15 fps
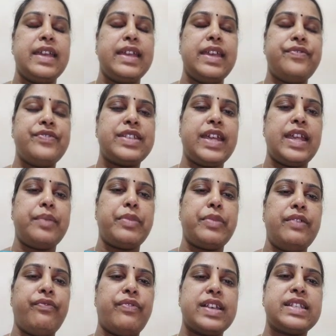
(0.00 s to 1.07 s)
If
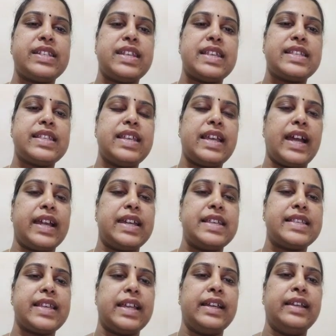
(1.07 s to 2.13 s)
statement first tests the
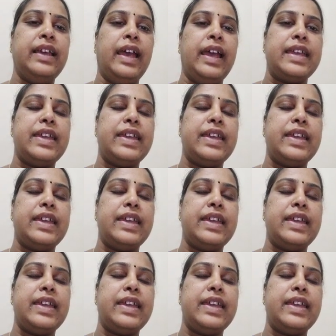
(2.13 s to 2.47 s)
condition.